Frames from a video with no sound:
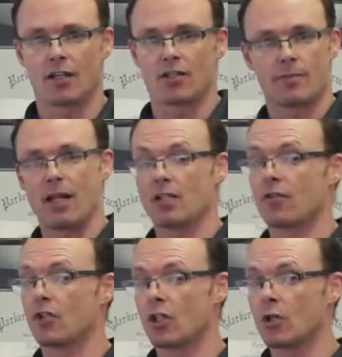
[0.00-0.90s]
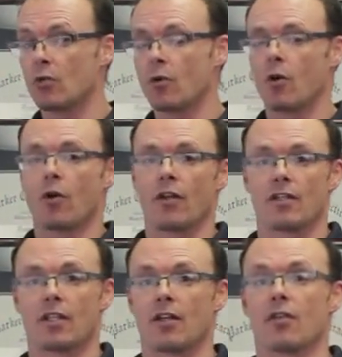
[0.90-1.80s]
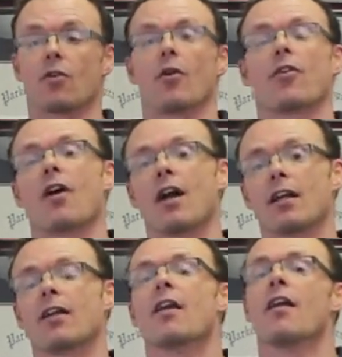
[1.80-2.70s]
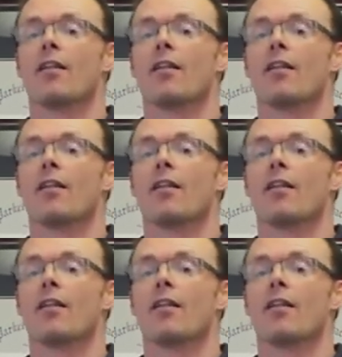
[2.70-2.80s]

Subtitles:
expensive shoe or they're selling you the orthotic,